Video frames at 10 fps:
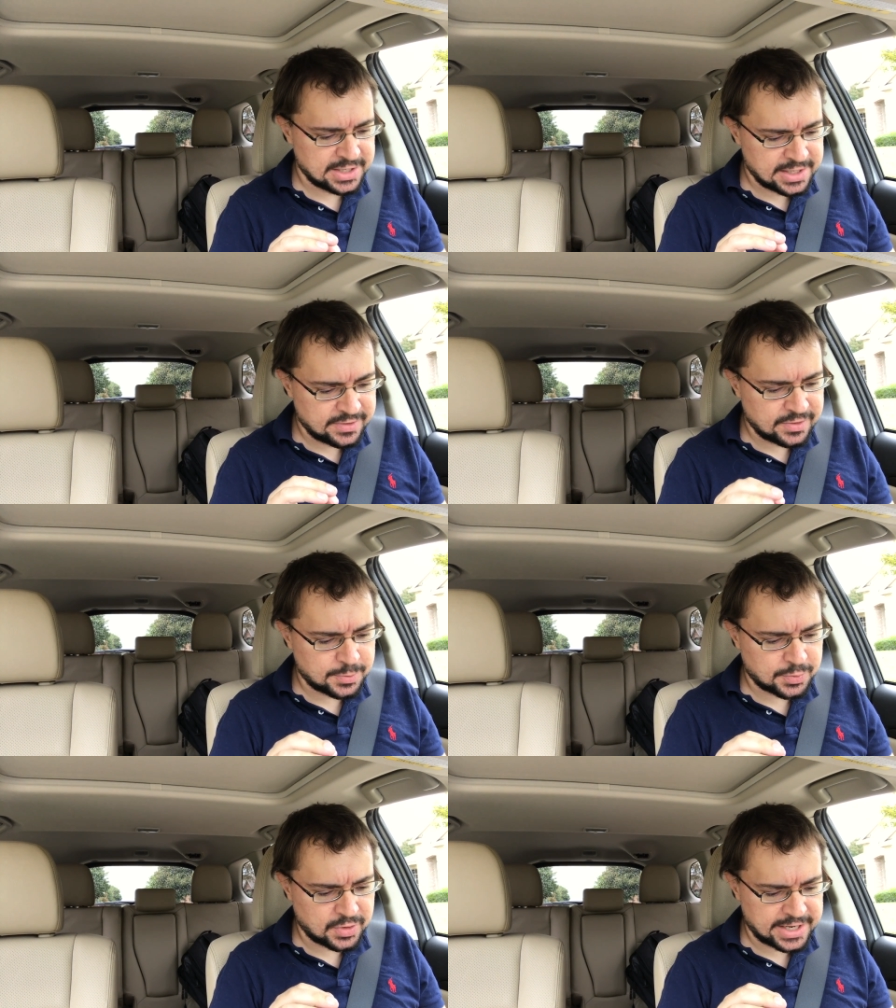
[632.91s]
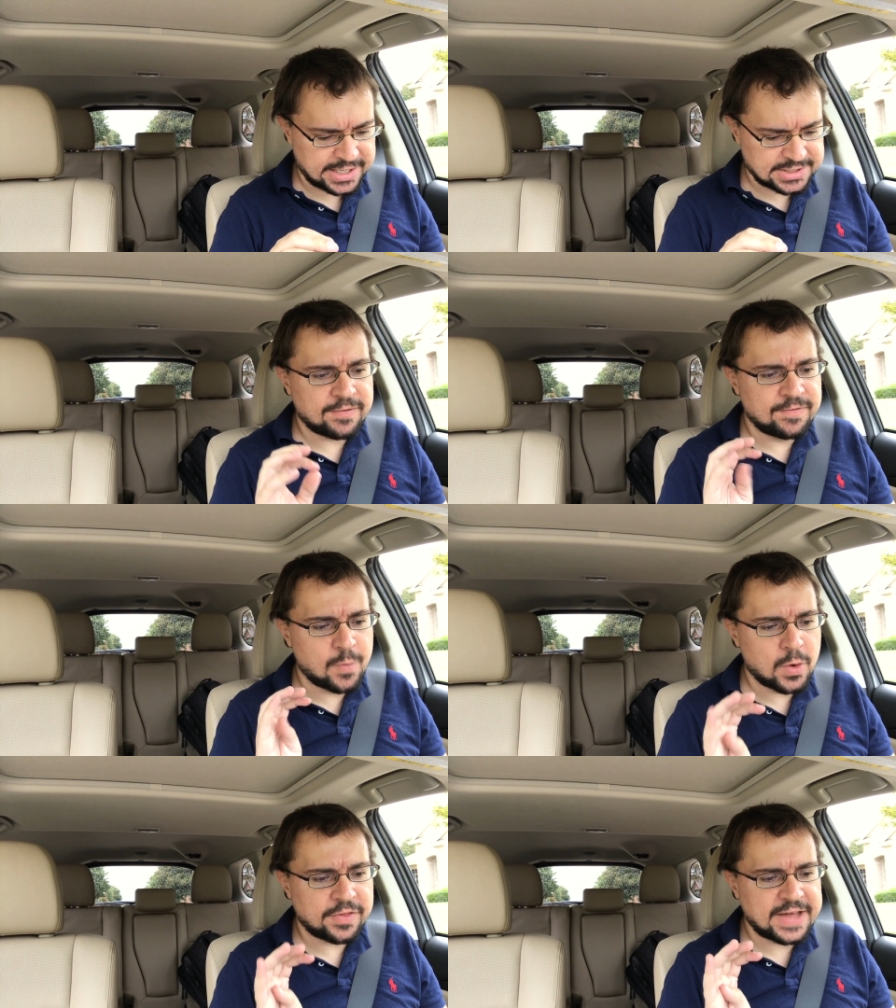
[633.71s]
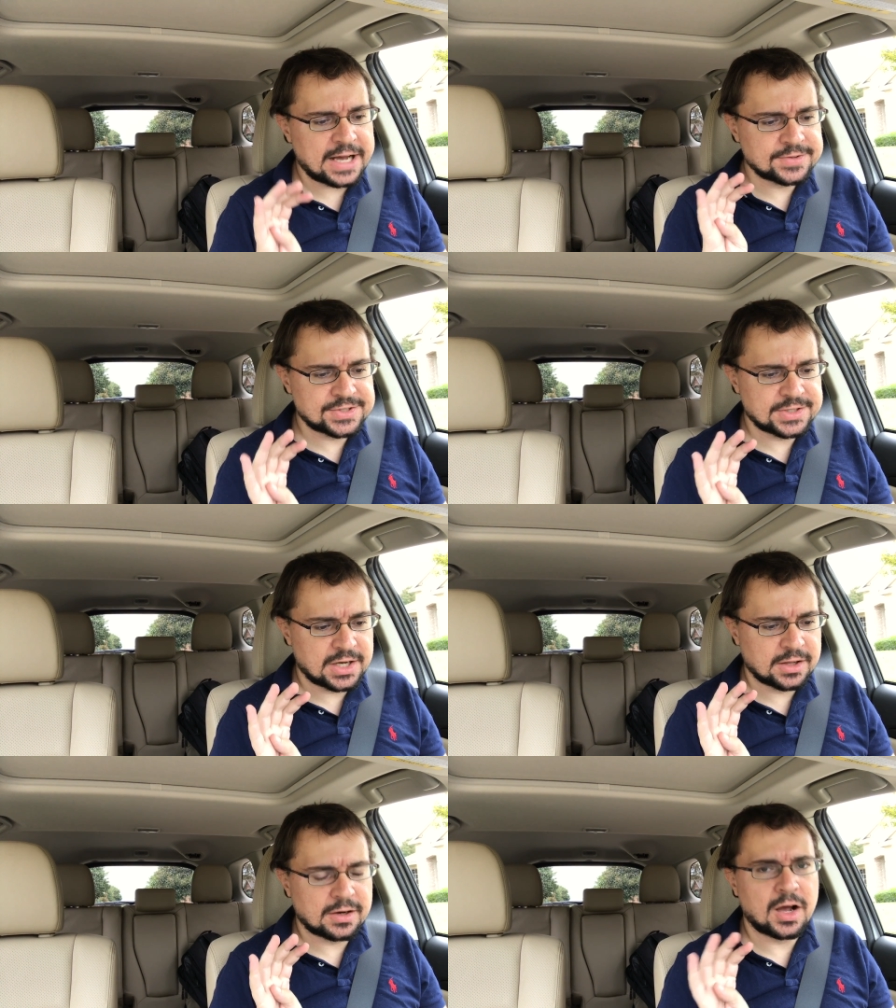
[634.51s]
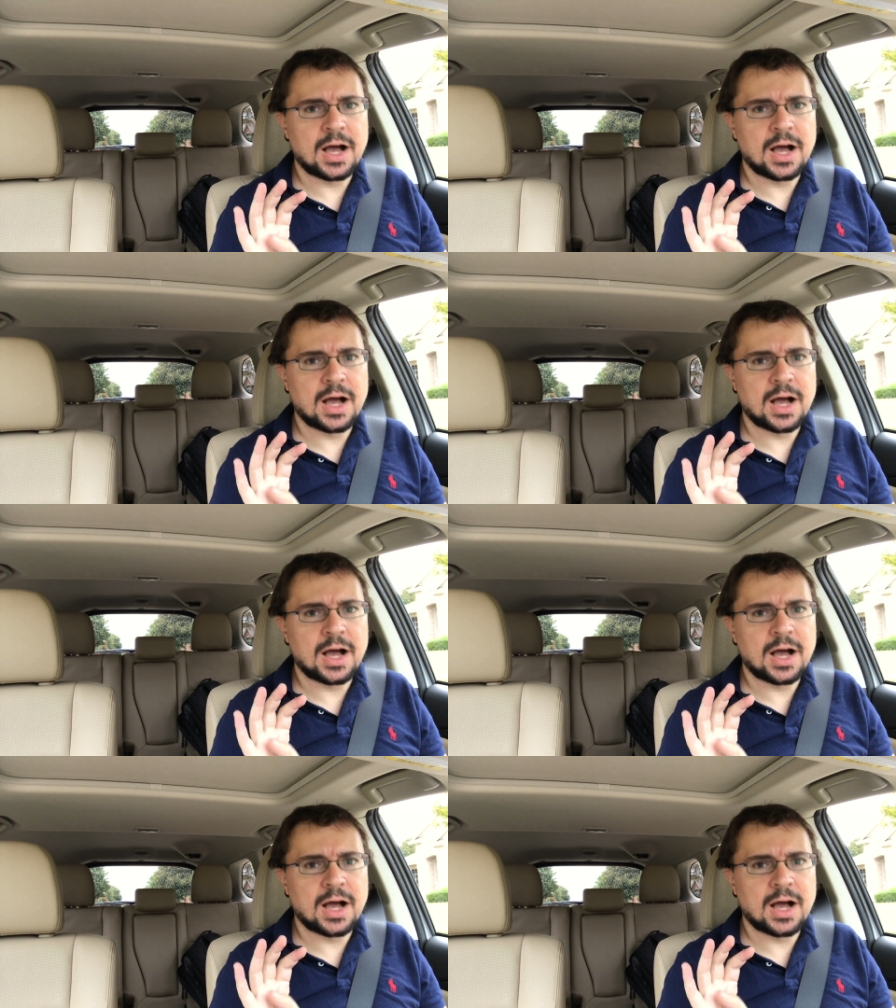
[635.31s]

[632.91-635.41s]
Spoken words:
And then the price, a $4,000